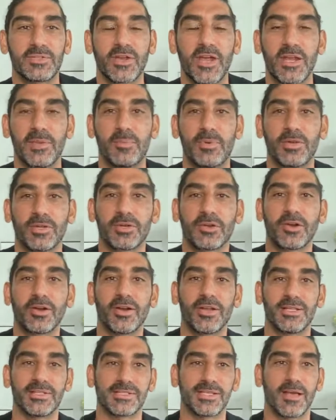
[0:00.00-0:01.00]
trying to put
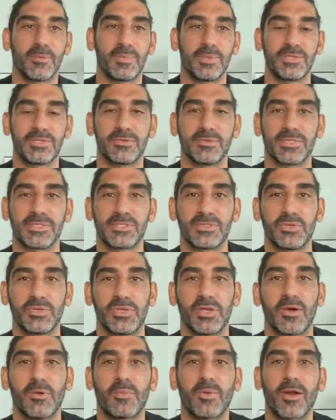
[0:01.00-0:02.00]
curtains up into a
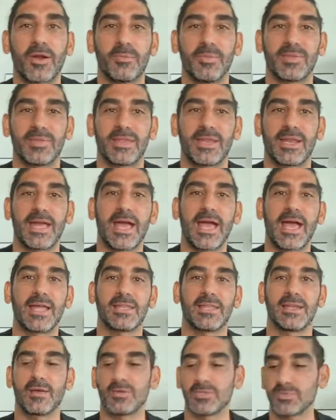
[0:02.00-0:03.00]
studio apartment that I had,
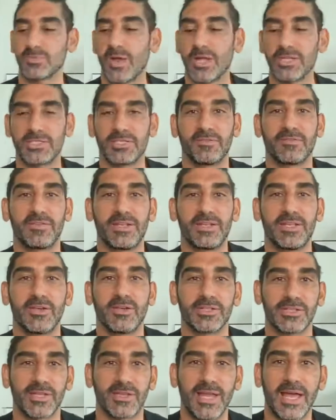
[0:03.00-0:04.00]
and I was watching
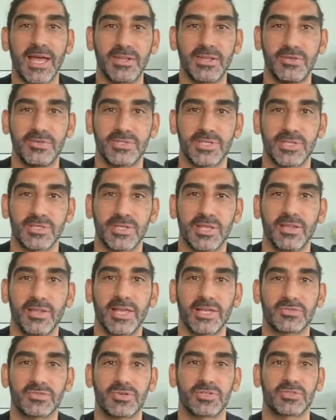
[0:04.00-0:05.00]
videos on how to use an
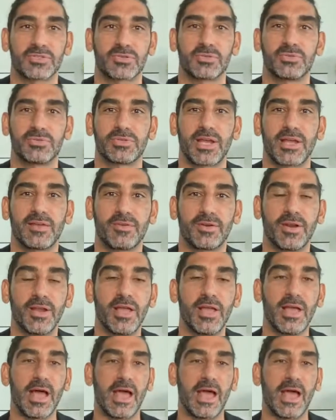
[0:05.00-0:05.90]
electric screwdriver.